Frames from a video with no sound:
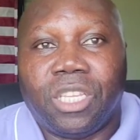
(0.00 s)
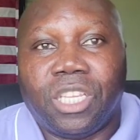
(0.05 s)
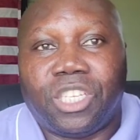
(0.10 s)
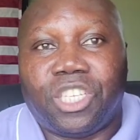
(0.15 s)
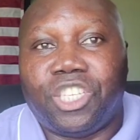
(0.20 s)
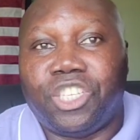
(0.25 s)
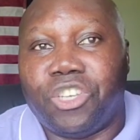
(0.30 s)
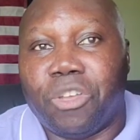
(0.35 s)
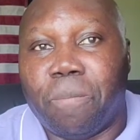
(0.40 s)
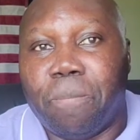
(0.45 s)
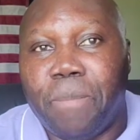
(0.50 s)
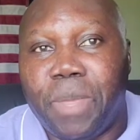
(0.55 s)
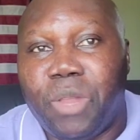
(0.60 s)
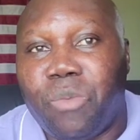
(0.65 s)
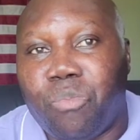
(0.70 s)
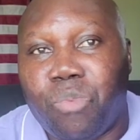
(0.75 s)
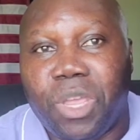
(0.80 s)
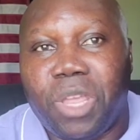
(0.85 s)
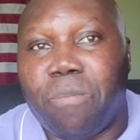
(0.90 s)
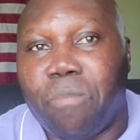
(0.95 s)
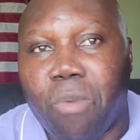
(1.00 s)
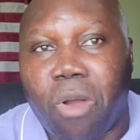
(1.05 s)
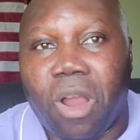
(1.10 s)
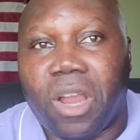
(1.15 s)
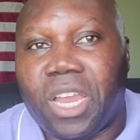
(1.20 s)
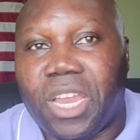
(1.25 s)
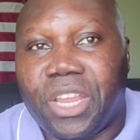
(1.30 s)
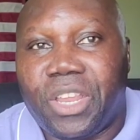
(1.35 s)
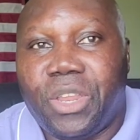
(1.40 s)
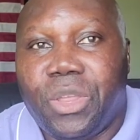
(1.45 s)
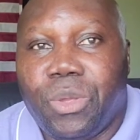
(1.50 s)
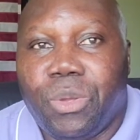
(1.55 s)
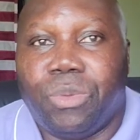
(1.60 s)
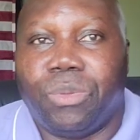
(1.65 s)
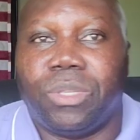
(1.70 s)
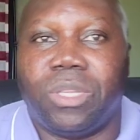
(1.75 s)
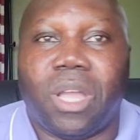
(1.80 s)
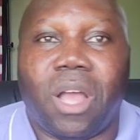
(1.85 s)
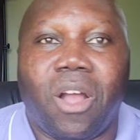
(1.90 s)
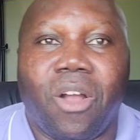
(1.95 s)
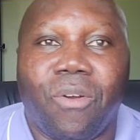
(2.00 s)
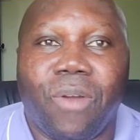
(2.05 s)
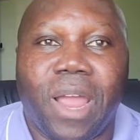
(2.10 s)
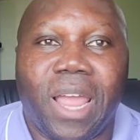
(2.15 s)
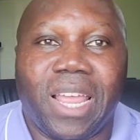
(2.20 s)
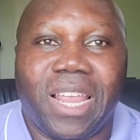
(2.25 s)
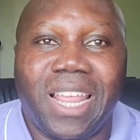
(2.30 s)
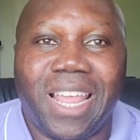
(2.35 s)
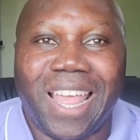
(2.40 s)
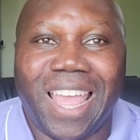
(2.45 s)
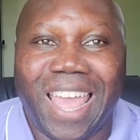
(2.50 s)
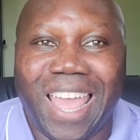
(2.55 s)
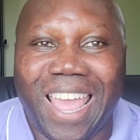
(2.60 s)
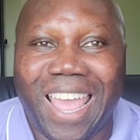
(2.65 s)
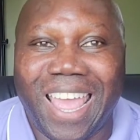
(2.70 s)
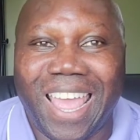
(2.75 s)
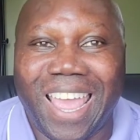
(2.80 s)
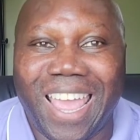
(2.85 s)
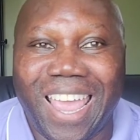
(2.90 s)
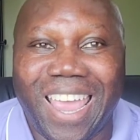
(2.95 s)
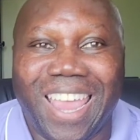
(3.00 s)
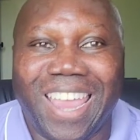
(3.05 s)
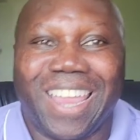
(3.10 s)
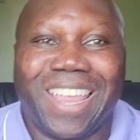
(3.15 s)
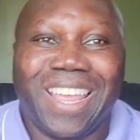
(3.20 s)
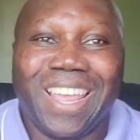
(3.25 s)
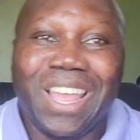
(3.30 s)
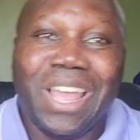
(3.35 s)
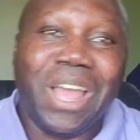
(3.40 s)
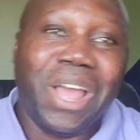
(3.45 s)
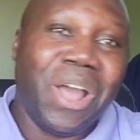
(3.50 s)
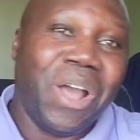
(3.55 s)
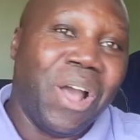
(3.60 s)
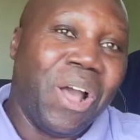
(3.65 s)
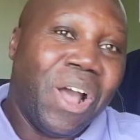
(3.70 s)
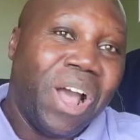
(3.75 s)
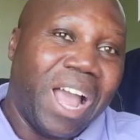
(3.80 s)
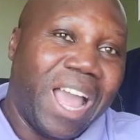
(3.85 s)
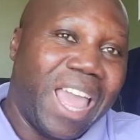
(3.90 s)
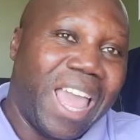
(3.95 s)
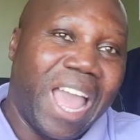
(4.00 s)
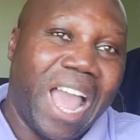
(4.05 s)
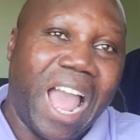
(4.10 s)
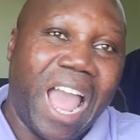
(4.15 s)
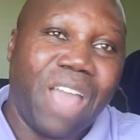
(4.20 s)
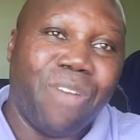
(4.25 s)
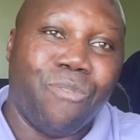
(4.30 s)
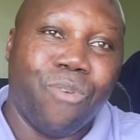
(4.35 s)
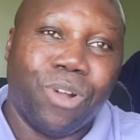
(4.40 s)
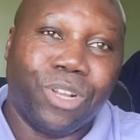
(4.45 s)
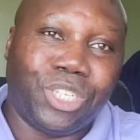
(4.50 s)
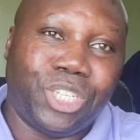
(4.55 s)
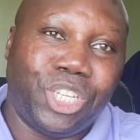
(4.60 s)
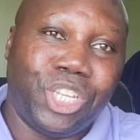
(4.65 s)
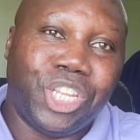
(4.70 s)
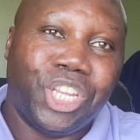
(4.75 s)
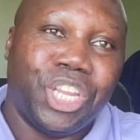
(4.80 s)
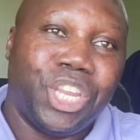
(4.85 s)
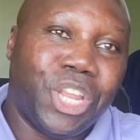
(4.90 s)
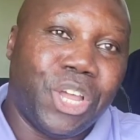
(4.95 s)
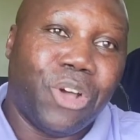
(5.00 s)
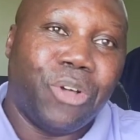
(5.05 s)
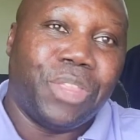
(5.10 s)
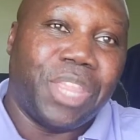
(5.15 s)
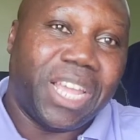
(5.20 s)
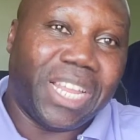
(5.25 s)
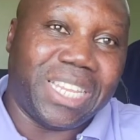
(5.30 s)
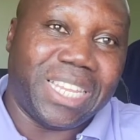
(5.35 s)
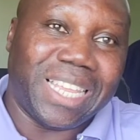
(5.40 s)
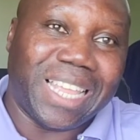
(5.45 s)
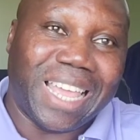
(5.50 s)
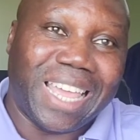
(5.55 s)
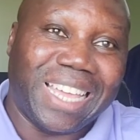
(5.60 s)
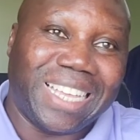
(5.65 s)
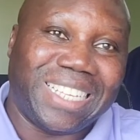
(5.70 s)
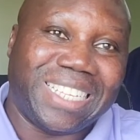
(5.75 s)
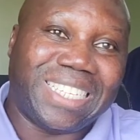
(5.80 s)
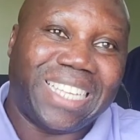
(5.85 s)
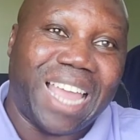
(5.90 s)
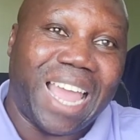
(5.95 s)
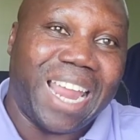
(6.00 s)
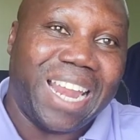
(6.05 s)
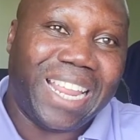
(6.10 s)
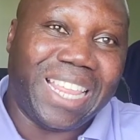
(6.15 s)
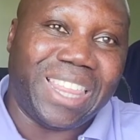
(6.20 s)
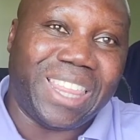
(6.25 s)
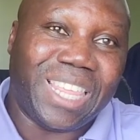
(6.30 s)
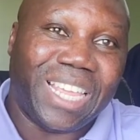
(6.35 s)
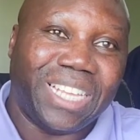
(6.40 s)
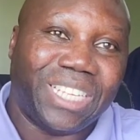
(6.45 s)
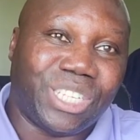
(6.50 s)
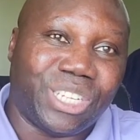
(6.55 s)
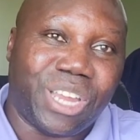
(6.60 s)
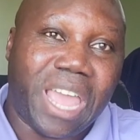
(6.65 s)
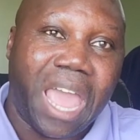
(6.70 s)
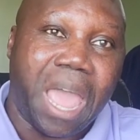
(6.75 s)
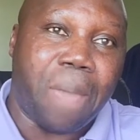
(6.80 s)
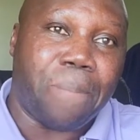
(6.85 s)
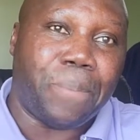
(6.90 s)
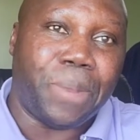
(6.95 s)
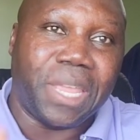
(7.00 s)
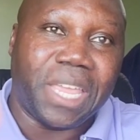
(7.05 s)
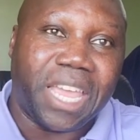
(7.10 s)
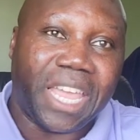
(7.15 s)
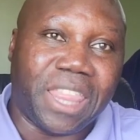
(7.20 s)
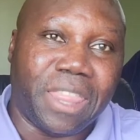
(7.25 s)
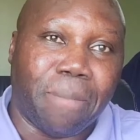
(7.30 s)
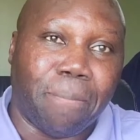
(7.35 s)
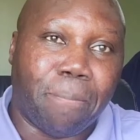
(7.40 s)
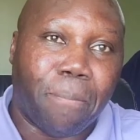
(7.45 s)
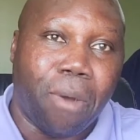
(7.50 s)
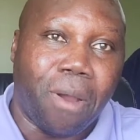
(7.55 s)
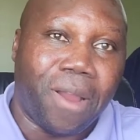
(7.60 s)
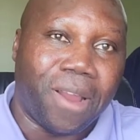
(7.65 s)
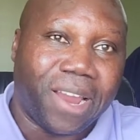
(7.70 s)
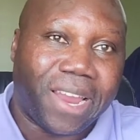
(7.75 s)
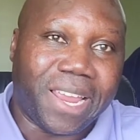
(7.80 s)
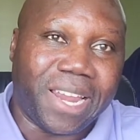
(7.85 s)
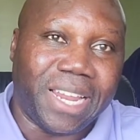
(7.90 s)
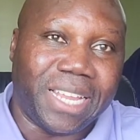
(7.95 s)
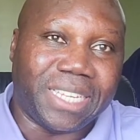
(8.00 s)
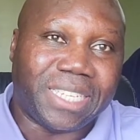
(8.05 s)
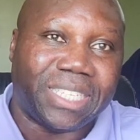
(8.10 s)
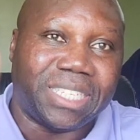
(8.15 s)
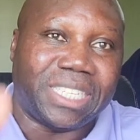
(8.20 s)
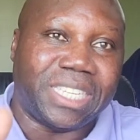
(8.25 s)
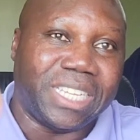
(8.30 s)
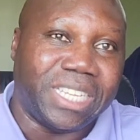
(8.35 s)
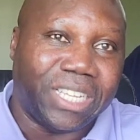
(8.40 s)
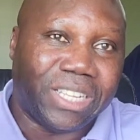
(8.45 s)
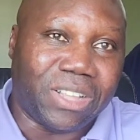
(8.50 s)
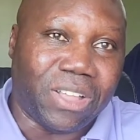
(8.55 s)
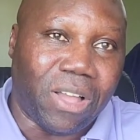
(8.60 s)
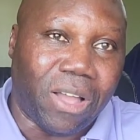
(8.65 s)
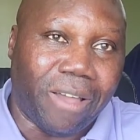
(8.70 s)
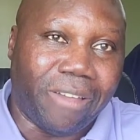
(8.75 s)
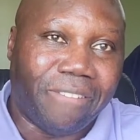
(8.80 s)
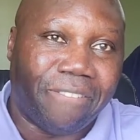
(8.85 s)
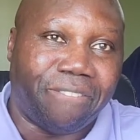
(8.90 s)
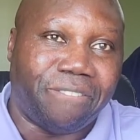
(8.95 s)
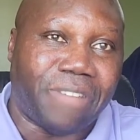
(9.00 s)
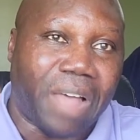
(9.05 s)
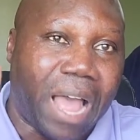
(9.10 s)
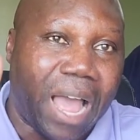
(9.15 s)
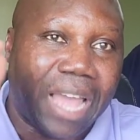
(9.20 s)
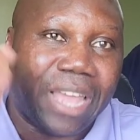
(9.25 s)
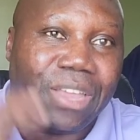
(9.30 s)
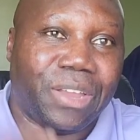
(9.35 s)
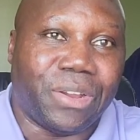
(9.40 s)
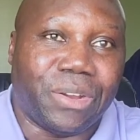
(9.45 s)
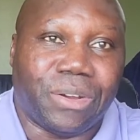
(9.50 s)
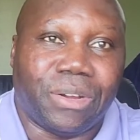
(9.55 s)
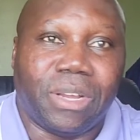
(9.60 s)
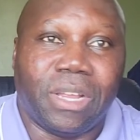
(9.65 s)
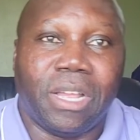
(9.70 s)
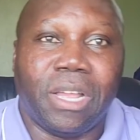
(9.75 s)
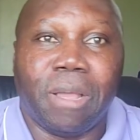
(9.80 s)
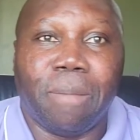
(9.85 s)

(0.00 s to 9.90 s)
This is your midweek market news. All right. Hey, hey, I want you to know that exciting things are happening and the market is still on fire.